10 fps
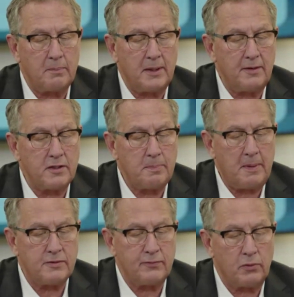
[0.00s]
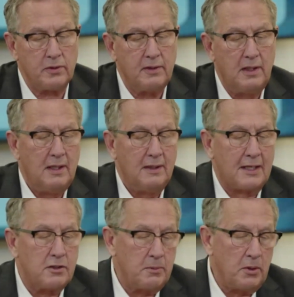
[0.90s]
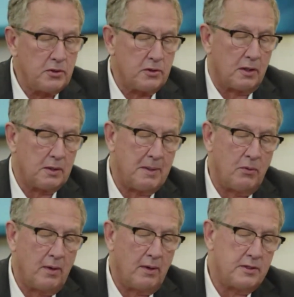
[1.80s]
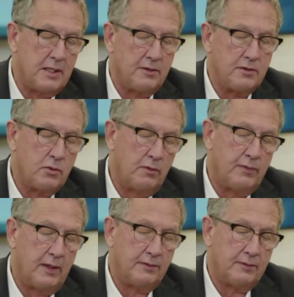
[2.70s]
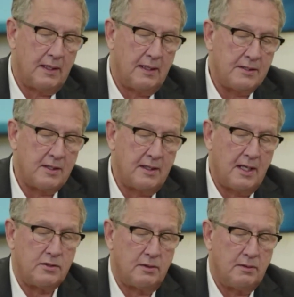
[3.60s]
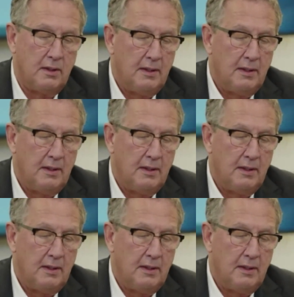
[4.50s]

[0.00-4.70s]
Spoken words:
in the Space Force. Dr. Moser talked about one of the challenges we face as a nation